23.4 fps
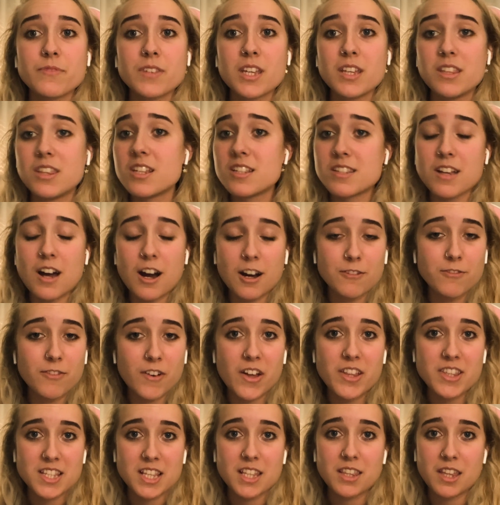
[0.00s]
The stock
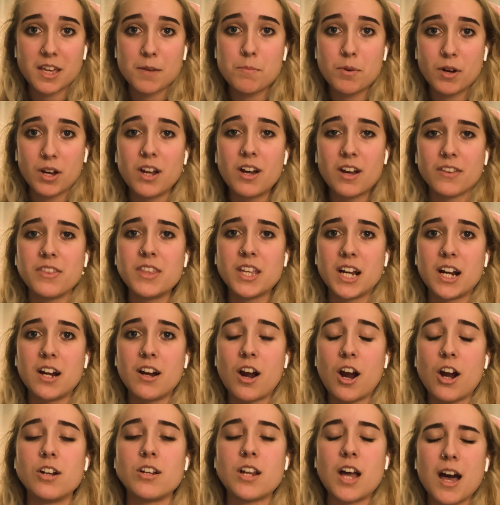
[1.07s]
fonts that they put on there
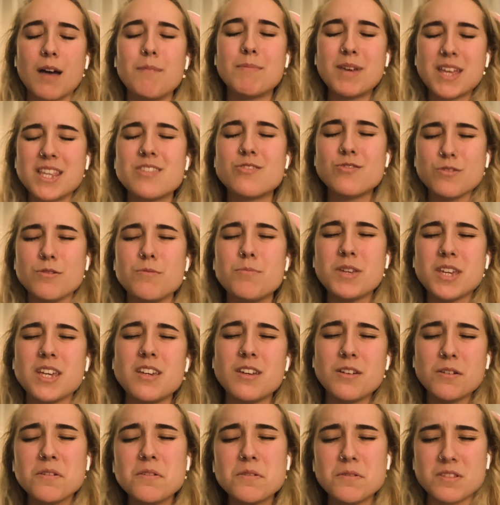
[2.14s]
are not meant to be
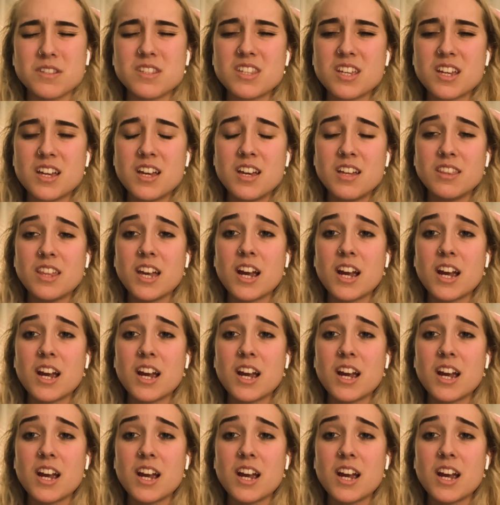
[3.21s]
used. They